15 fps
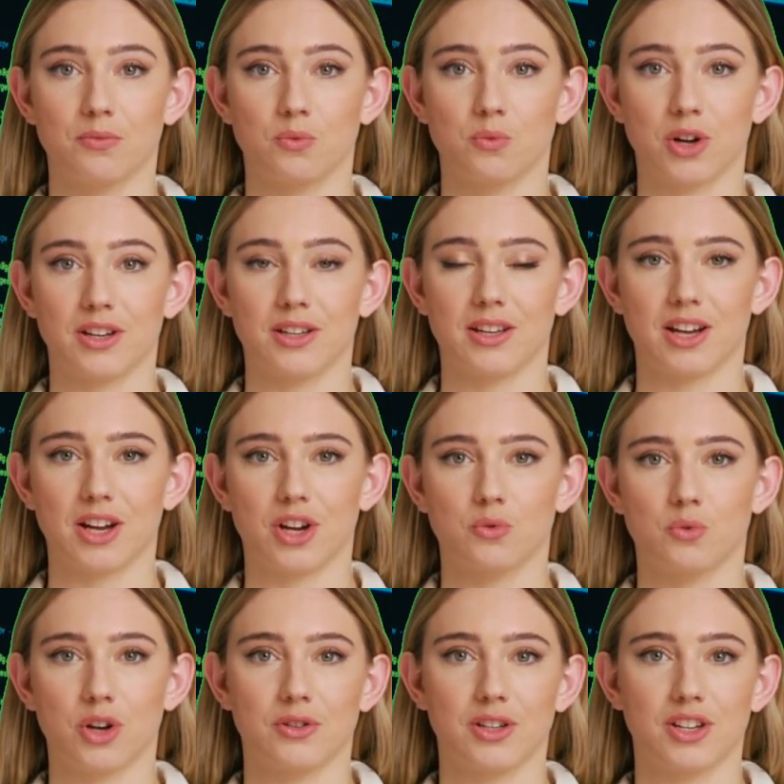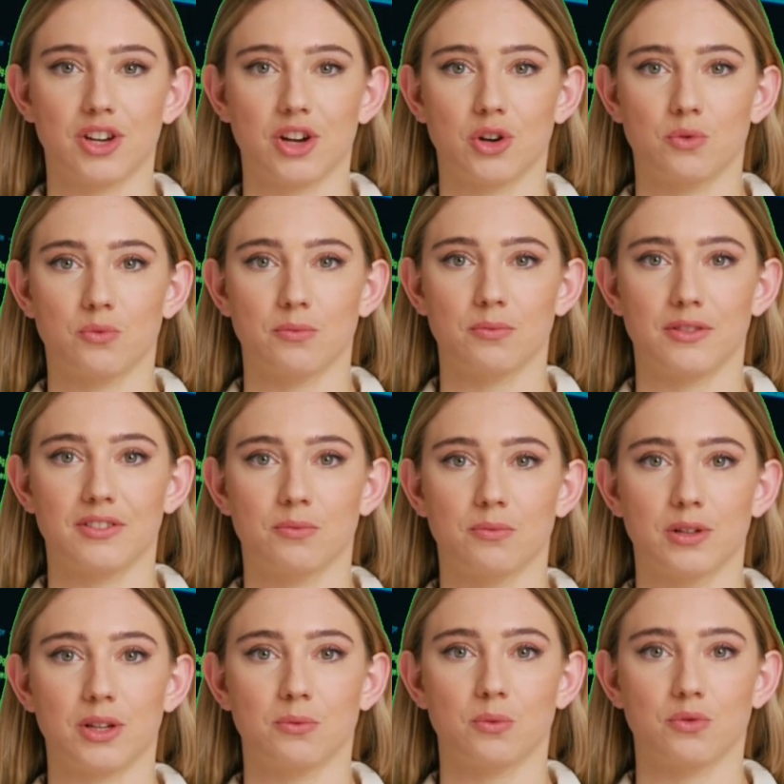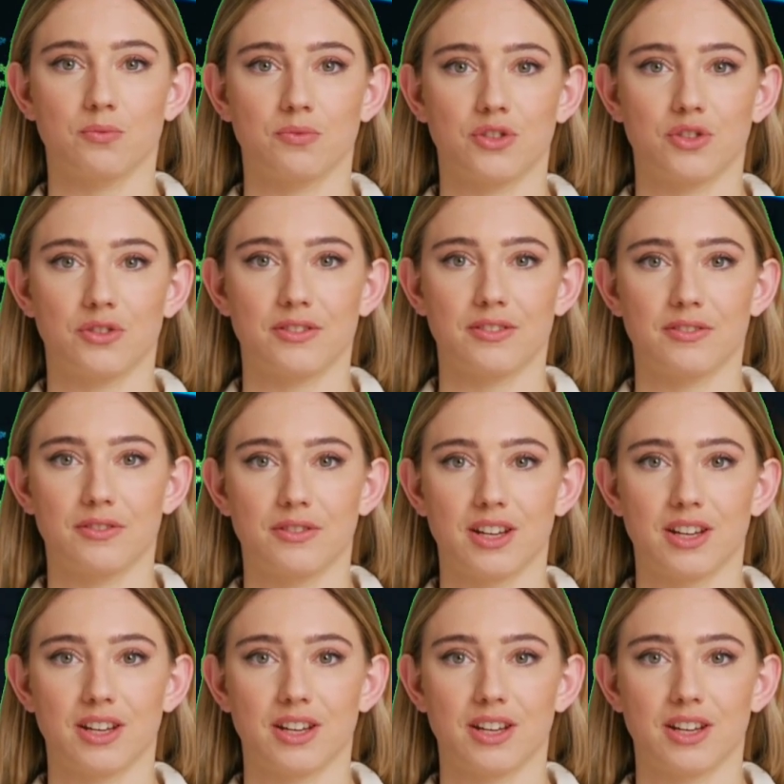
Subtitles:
Writing high-quality code means being proficient in